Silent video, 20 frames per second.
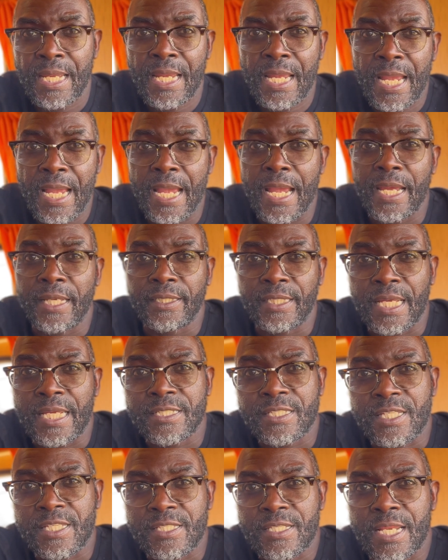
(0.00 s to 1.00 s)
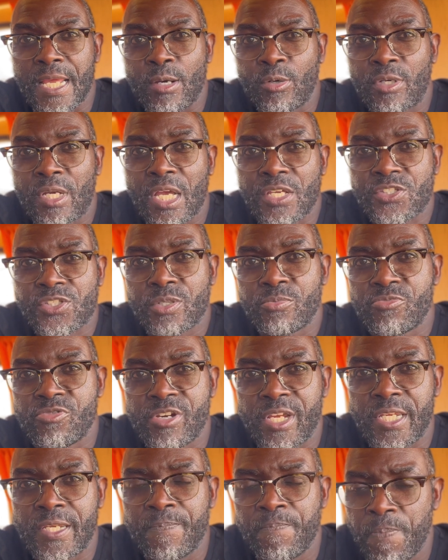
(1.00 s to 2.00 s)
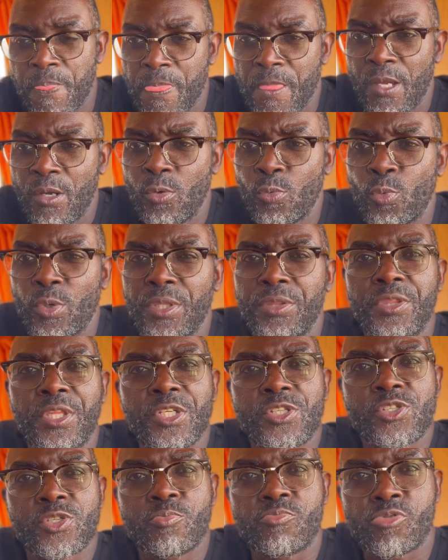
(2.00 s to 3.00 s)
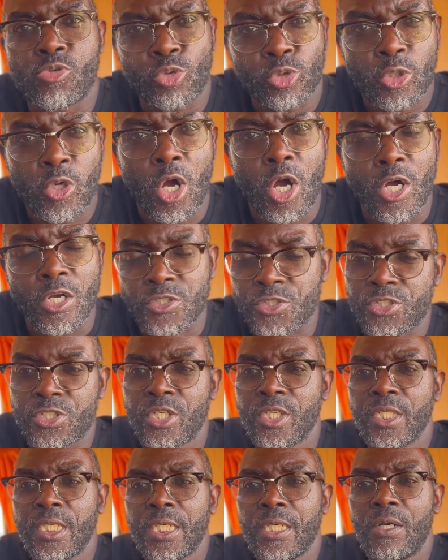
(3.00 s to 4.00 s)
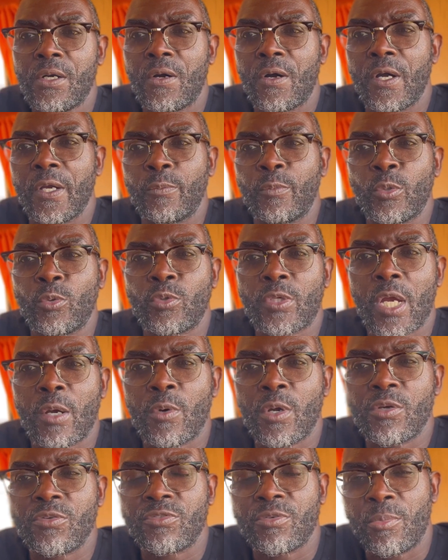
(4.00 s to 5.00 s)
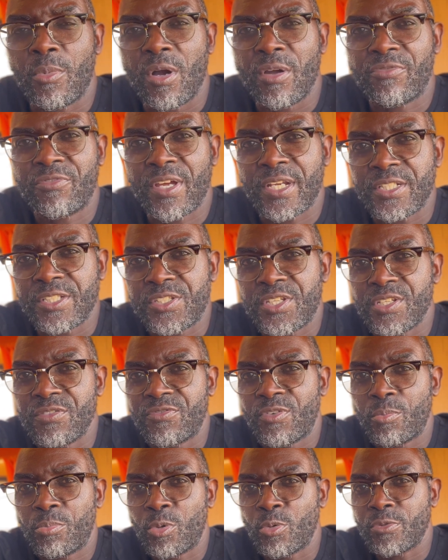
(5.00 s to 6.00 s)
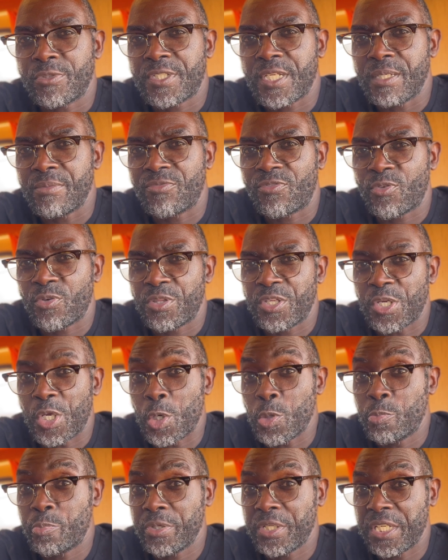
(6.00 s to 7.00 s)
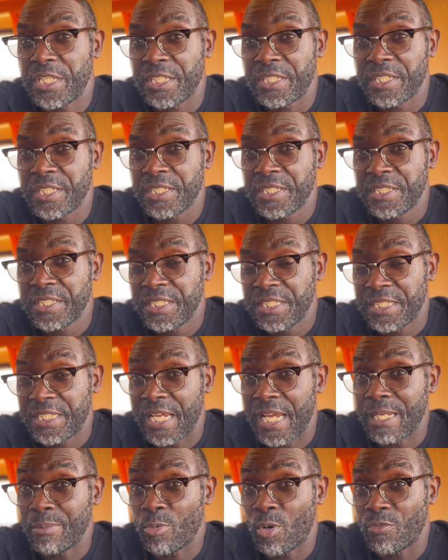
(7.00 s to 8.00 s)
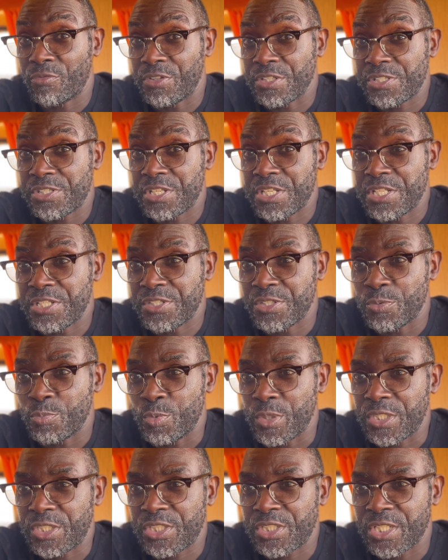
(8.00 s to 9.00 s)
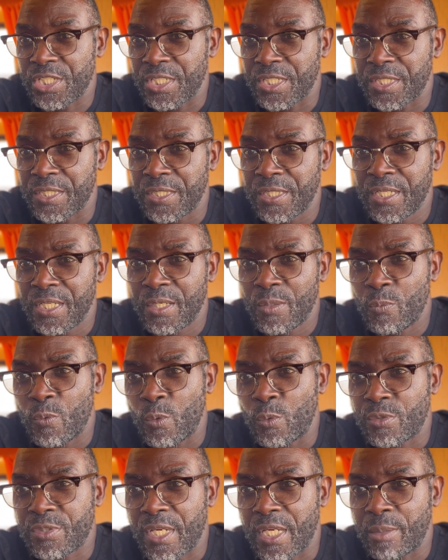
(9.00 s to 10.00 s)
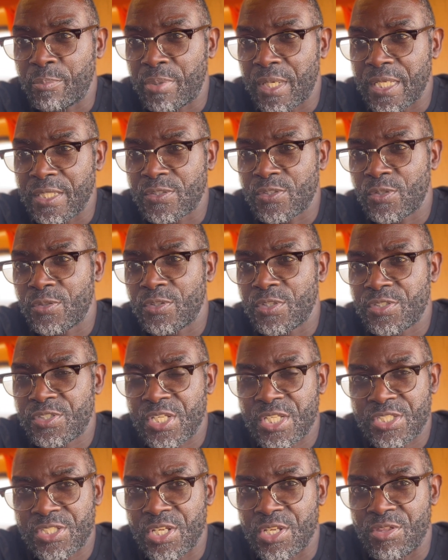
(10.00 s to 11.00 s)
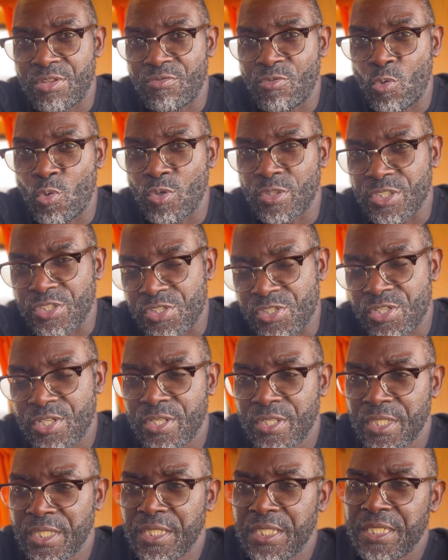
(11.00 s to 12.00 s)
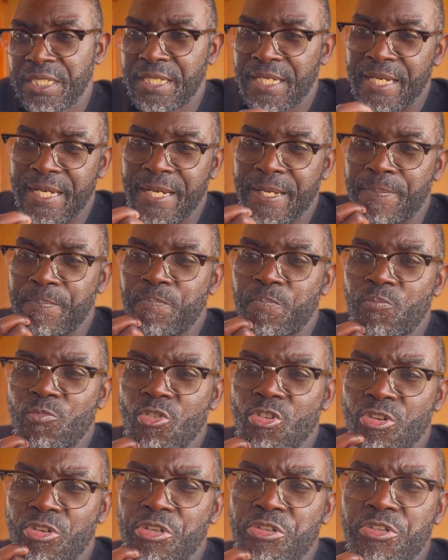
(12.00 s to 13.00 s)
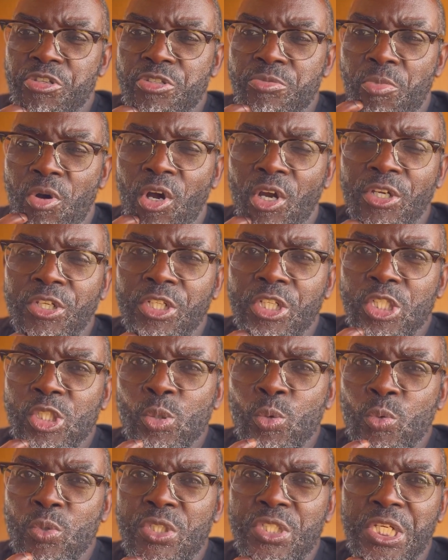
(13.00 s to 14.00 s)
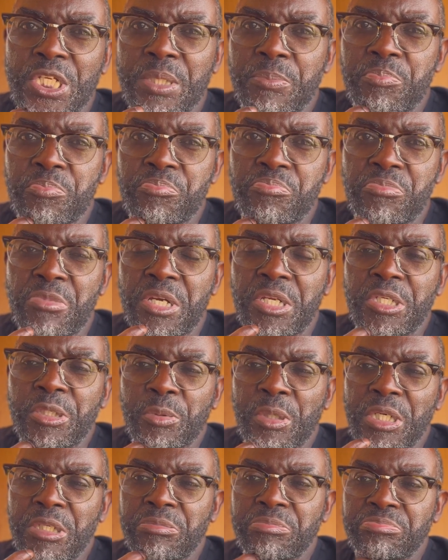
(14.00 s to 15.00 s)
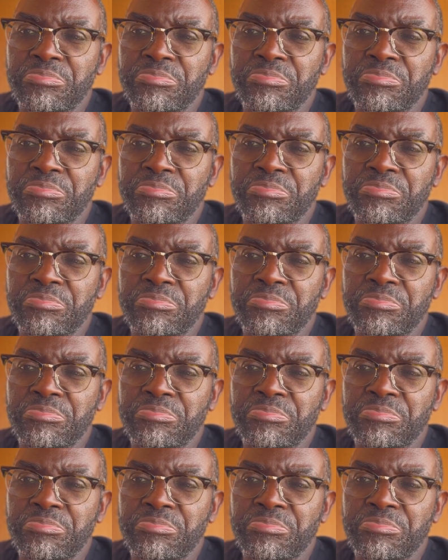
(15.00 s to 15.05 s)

And as is now customary with this broadcast, I will go over my fantasy football team for the opening game of the season, which will take place on the 16th of August. This is my initial team anyway.